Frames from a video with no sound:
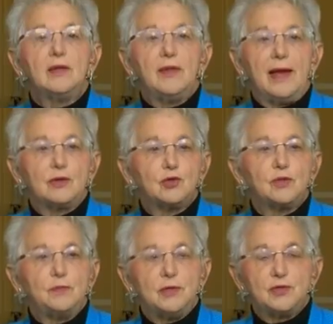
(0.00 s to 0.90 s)
that
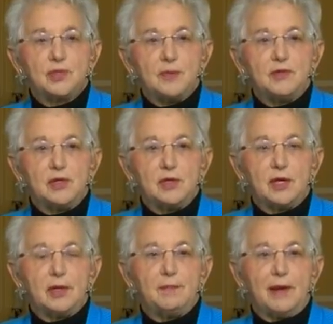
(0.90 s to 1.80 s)
should be something
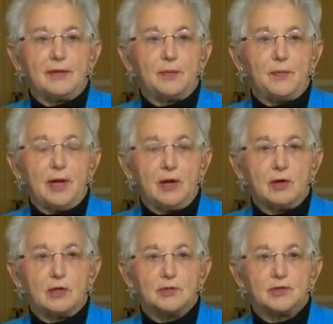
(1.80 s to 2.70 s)
done by the
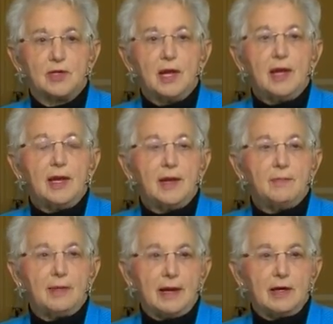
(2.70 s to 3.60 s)
parents
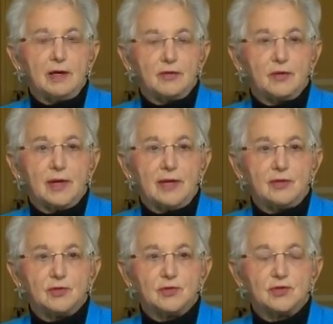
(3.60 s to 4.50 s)
and by other
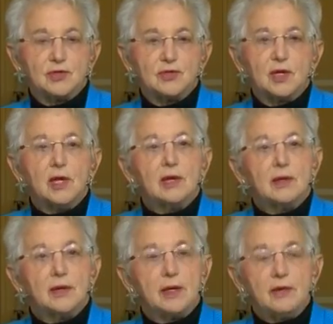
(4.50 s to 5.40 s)
agencies.
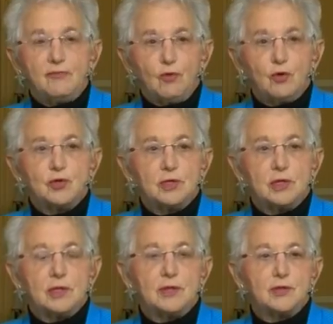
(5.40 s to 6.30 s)
But
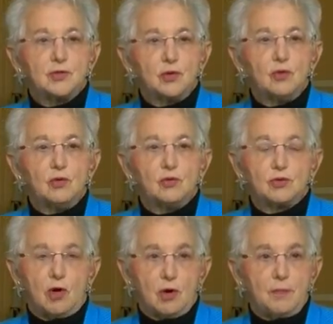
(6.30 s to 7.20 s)
unfortunately, the
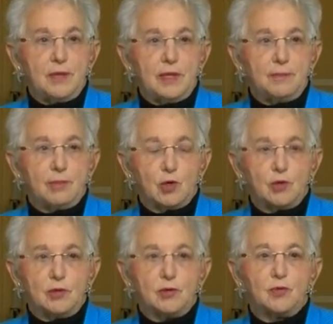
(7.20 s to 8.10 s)
schools are being
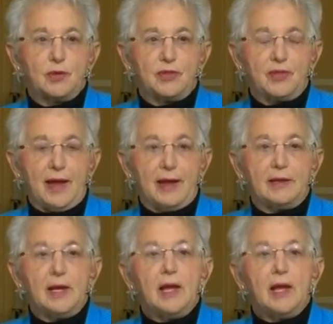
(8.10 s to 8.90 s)
burdened with that.